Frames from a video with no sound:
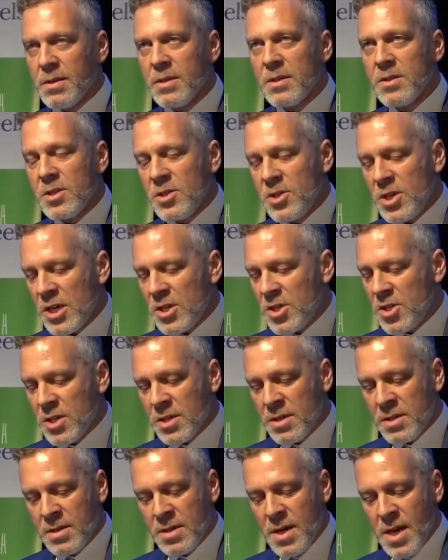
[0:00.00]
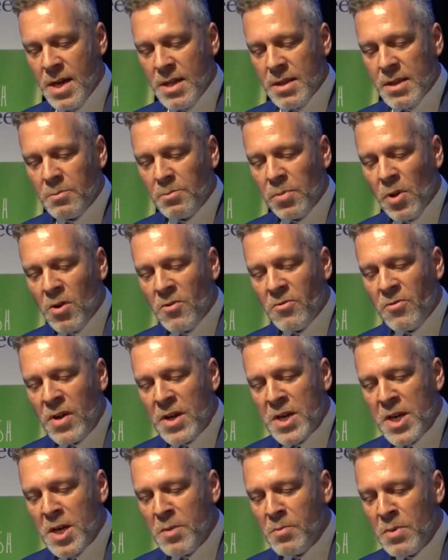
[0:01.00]
The suggestion that block
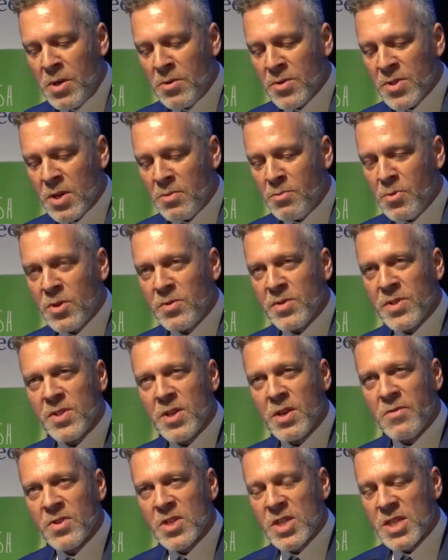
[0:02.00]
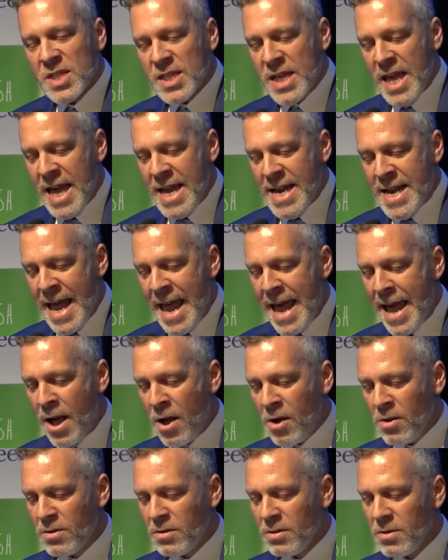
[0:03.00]
funding Meals on Wheels services get
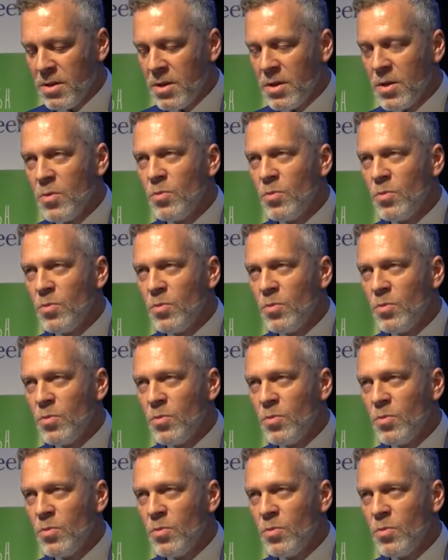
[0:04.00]
now,